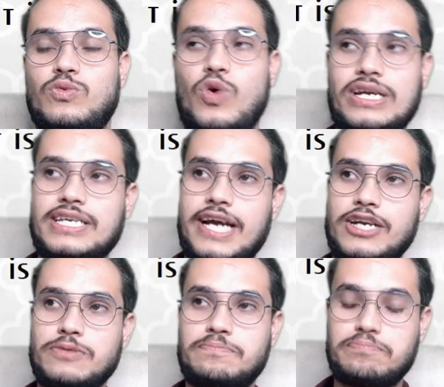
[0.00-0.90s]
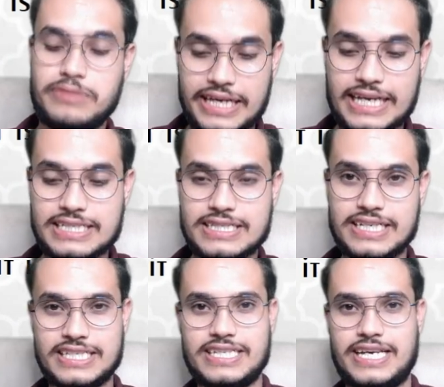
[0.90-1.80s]
what kind of place
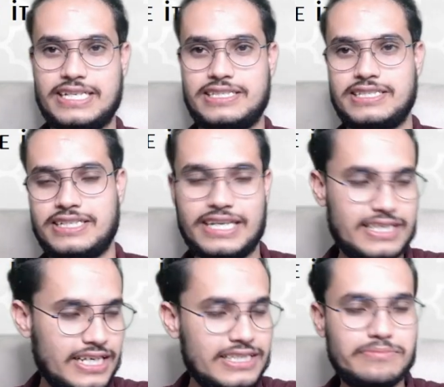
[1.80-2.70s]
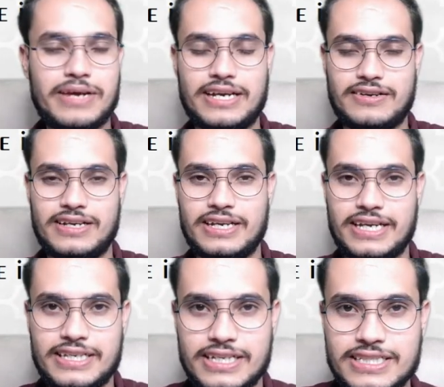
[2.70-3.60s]
it is. It doesn't matter.
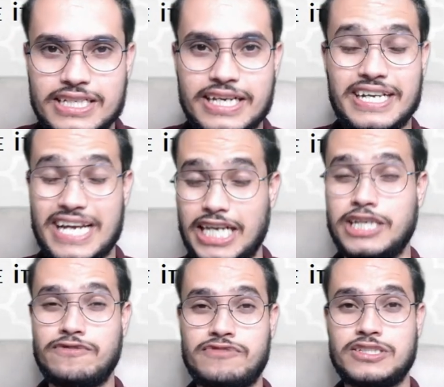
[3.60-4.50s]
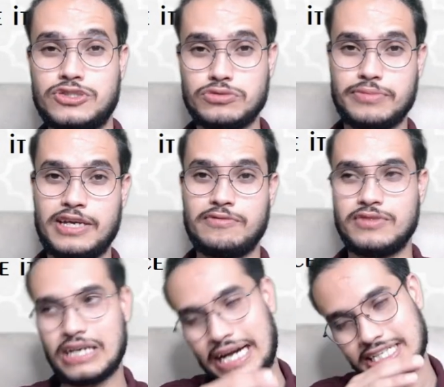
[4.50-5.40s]
It doesn't create any difference to me.
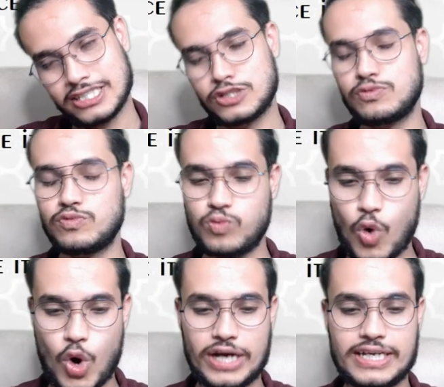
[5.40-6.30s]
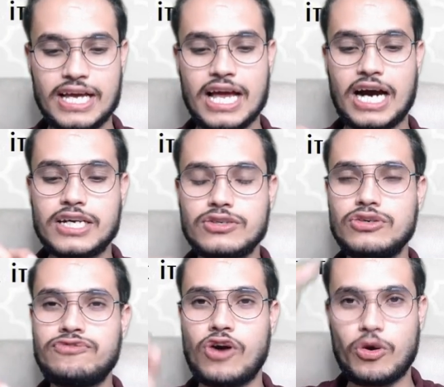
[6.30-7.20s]
I just want a
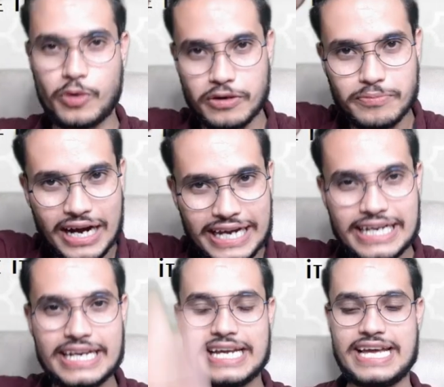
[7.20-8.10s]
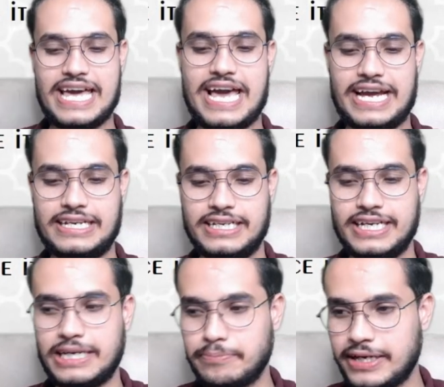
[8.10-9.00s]
roof over my head.
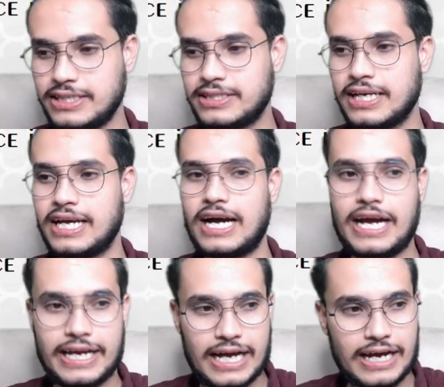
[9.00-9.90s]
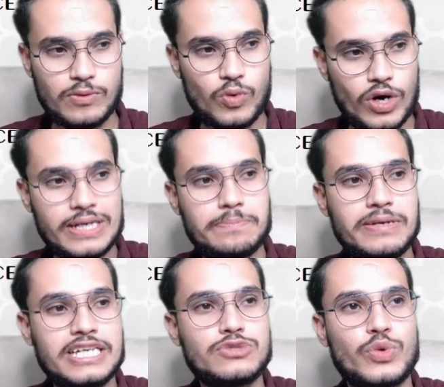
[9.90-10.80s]
It means I want a
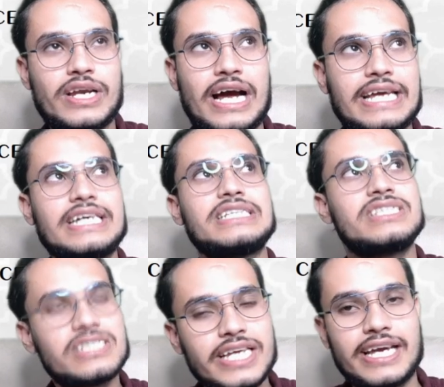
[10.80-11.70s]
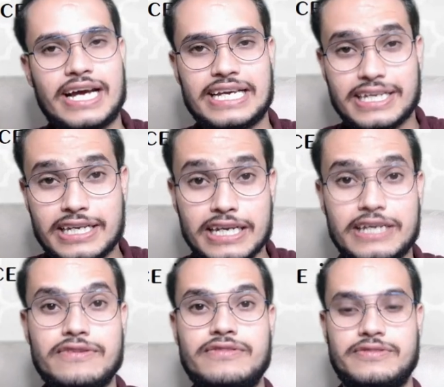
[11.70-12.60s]
place where I can stay, I can
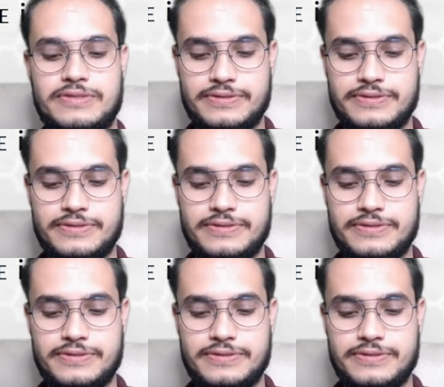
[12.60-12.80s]
live.